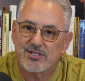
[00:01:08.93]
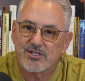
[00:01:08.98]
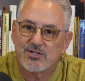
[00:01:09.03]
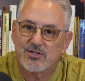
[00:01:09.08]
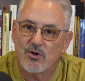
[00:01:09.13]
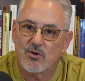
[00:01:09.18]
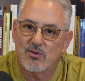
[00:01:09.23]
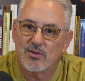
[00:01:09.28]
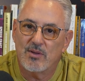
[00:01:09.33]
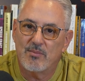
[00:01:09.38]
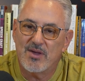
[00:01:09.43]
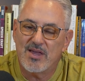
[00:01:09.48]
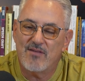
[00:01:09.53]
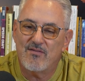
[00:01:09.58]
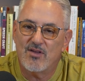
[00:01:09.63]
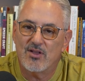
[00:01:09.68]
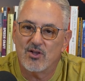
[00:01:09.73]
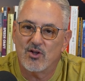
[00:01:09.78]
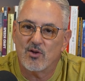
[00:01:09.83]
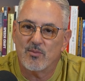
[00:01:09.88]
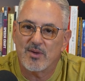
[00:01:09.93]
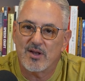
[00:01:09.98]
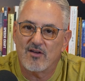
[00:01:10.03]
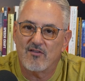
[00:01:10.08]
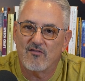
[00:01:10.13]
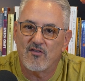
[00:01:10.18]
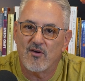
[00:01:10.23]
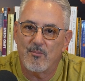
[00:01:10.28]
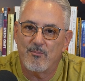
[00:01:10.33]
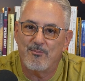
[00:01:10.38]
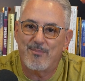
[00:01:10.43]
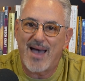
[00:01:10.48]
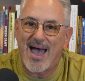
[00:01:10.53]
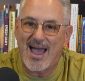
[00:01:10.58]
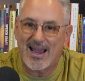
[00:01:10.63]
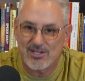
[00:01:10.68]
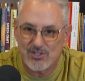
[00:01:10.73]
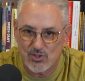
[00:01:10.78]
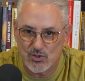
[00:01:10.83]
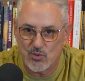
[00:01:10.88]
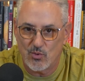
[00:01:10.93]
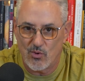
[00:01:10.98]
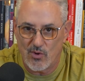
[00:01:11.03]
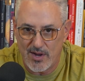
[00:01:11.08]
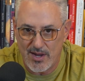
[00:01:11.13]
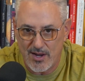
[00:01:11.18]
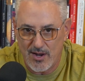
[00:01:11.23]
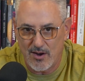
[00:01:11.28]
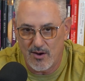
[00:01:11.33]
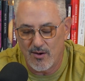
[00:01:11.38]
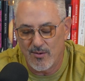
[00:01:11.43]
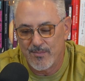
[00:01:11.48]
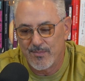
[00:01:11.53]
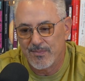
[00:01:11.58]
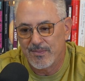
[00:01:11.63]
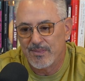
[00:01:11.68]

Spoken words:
So let me give you a little bit of a backstory here.